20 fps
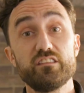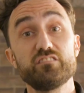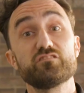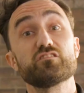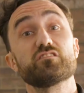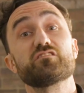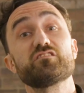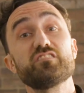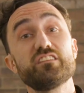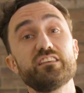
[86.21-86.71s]

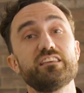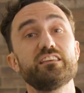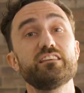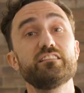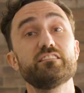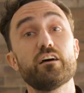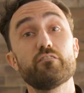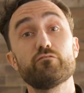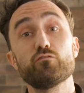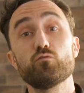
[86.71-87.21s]
These are
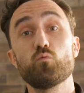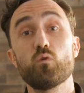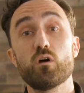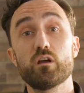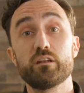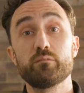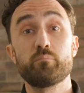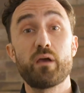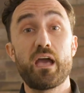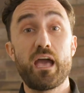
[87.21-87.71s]
CE level
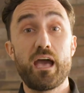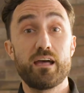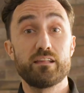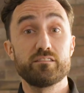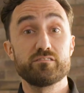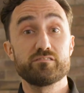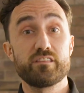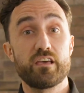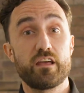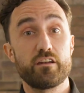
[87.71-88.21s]
1
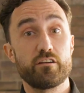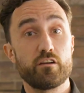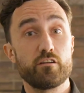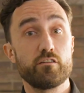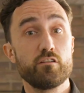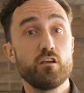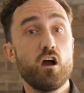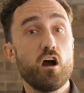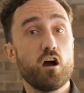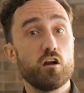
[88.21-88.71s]
pads that
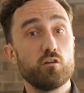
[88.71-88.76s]
are